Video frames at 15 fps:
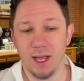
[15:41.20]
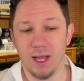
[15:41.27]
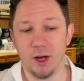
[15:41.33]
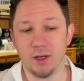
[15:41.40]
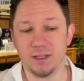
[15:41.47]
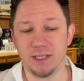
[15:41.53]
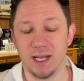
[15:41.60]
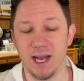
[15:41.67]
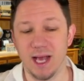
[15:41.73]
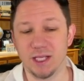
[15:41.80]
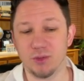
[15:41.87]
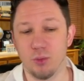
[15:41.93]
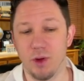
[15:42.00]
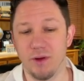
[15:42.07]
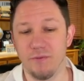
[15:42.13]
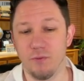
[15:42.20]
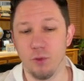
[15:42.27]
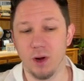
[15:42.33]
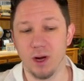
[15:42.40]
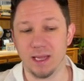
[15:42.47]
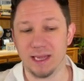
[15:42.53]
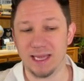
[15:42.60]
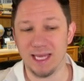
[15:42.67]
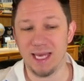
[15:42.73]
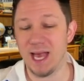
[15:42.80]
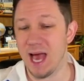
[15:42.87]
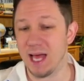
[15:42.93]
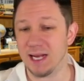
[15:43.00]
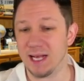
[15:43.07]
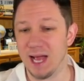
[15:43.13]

Here's the next one for Leon